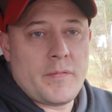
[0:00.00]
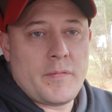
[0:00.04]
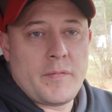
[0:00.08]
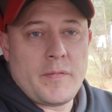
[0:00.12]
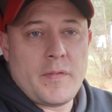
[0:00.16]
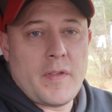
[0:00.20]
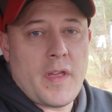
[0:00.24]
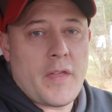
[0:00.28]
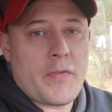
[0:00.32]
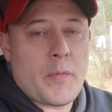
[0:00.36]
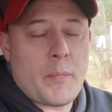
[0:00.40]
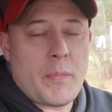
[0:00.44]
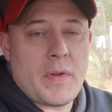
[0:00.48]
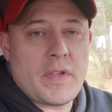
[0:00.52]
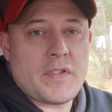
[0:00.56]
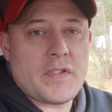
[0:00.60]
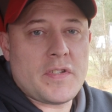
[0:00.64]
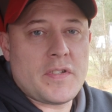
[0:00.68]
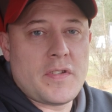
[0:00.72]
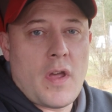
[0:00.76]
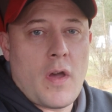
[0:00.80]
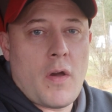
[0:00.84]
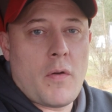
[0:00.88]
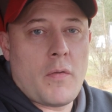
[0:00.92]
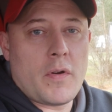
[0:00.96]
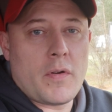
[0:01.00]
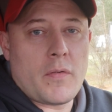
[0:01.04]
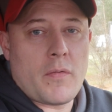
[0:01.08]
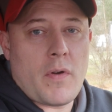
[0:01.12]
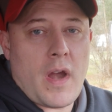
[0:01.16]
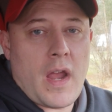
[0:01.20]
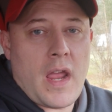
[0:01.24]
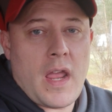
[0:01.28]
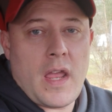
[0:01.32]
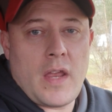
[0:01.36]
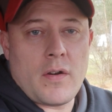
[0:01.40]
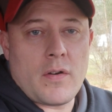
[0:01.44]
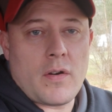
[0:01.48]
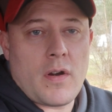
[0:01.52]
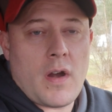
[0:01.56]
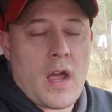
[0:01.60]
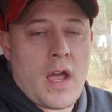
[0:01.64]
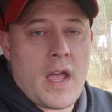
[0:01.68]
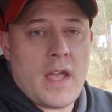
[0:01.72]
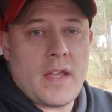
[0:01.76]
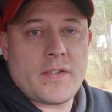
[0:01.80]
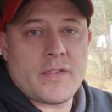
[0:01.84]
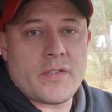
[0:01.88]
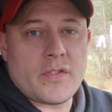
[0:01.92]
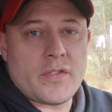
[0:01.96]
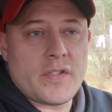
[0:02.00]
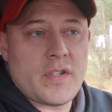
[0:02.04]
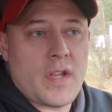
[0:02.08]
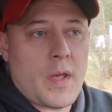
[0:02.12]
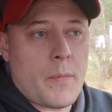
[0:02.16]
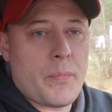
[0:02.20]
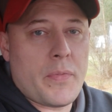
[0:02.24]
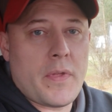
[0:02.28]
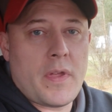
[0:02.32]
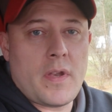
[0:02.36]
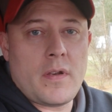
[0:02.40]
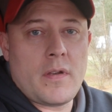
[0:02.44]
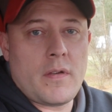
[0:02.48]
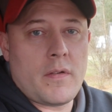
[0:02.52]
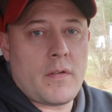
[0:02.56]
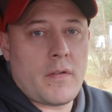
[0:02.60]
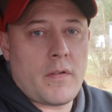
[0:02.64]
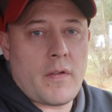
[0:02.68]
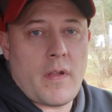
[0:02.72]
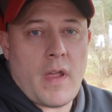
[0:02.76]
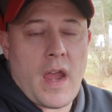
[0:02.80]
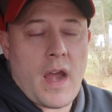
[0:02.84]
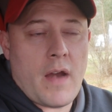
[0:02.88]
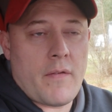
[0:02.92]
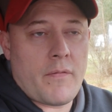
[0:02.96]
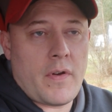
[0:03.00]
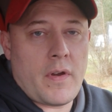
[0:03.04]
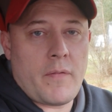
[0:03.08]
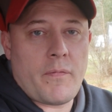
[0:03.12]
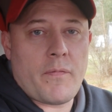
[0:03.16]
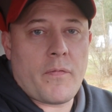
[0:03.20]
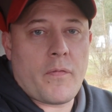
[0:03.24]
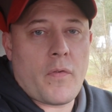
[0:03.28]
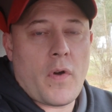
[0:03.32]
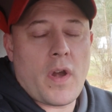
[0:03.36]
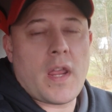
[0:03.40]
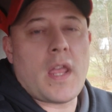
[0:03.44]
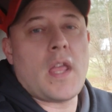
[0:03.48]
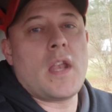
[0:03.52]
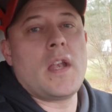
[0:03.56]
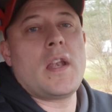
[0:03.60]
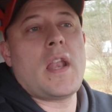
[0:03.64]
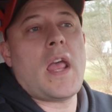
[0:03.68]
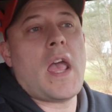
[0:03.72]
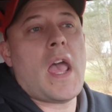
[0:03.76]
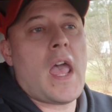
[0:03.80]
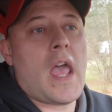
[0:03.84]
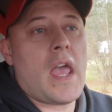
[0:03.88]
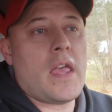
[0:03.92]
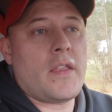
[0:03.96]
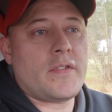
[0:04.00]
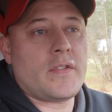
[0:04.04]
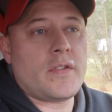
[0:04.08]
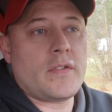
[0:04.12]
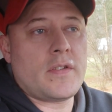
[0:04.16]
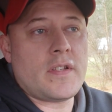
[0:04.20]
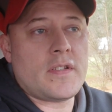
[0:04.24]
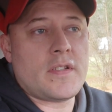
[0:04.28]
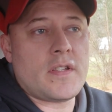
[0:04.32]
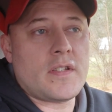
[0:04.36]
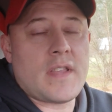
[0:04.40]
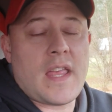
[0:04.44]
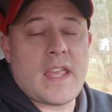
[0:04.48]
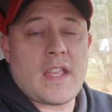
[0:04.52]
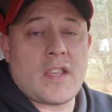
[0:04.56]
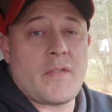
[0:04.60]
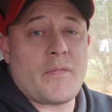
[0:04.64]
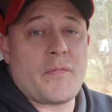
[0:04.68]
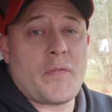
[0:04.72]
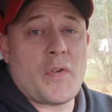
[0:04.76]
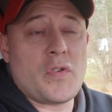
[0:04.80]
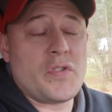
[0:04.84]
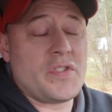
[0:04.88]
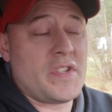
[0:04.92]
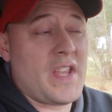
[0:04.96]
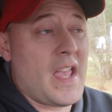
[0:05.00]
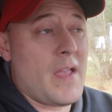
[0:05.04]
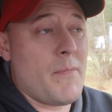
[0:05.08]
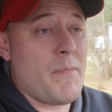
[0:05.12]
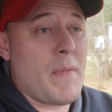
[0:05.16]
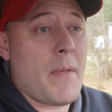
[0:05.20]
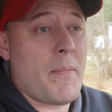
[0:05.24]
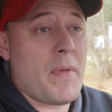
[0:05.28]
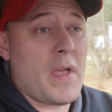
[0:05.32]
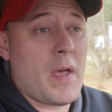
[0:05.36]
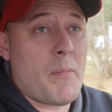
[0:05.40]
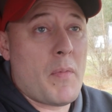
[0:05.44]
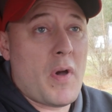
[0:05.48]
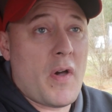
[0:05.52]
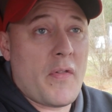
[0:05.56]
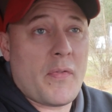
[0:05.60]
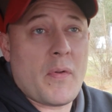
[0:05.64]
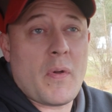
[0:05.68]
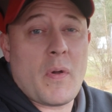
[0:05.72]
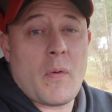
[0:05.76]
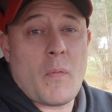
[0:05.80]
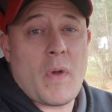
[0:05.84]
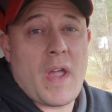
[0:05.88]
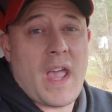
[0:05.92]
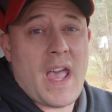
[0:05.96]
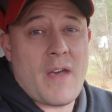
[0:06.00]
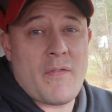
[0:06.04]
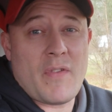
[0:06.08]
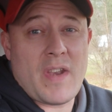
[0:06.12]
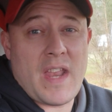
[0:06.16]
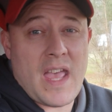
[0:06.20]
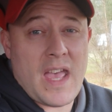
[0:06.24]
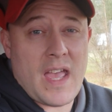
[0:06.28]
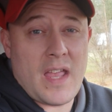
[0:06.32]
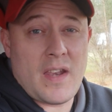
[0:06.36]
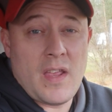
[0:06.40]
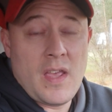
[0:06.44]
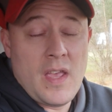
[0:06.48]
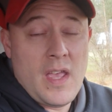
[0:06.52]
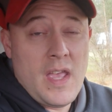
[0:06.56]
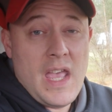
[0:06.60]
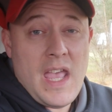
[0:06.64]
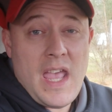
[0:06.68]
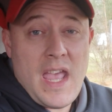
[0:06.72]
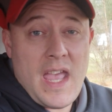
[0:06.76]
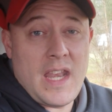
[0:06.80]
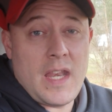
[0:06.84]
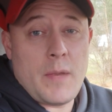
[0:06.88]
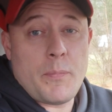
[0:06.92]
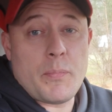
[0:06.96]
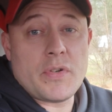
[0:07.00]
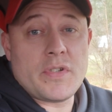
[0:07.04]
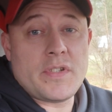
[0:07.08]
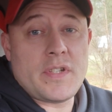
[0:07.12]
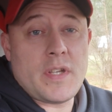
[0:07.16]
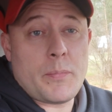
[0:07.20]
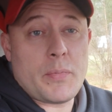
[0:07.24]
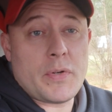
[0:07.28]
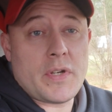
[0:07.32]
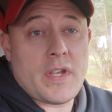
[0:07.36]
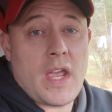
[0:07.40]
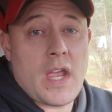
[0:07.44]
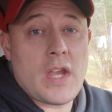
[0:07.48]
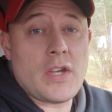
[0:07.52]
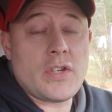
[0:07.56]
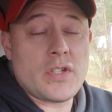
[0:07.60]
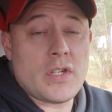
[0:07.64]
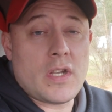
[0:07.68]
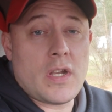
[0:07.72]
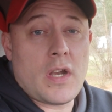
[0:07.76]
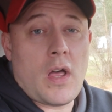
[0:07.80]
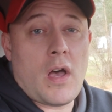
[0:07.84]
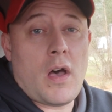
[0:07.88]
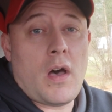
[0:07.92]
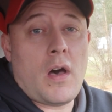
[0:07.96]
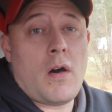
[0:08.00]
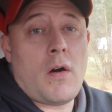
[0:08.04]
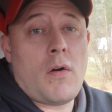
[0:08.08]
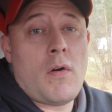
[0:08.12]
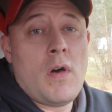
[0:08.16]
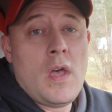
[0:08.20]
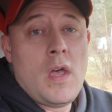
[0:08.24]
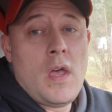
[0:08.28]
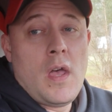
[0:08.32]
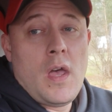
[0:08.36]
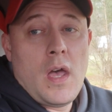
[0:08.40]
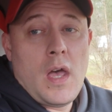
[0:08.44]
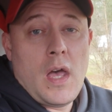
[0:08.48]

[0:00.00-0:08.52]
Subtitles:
Nothing but snow and rain or ice or something every freaking day. So this is like the first day in maybe a month that we haven't had any precipitation at all.